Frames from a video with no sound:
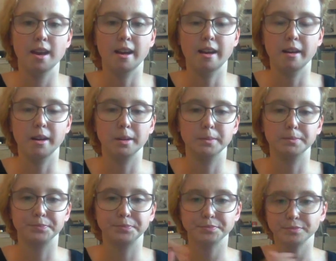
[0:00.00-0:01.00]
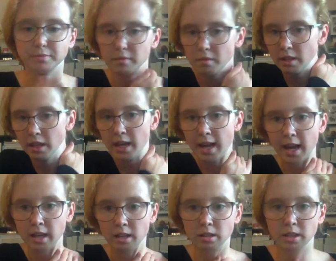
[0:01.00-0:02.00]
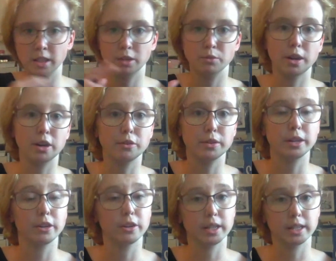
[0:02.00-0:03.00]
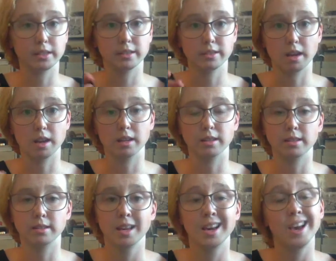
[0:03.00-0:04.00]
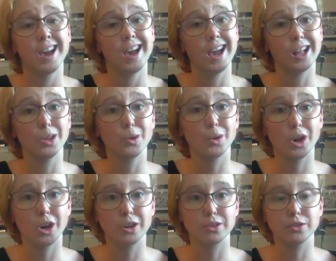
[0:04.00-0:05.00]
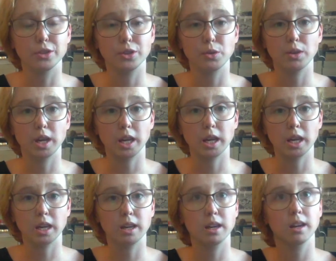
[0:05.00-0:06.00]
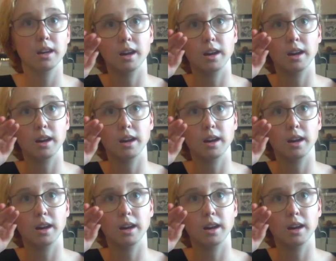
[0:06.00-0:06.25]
Adolin and Renarin are his sons. Elokar is the new king.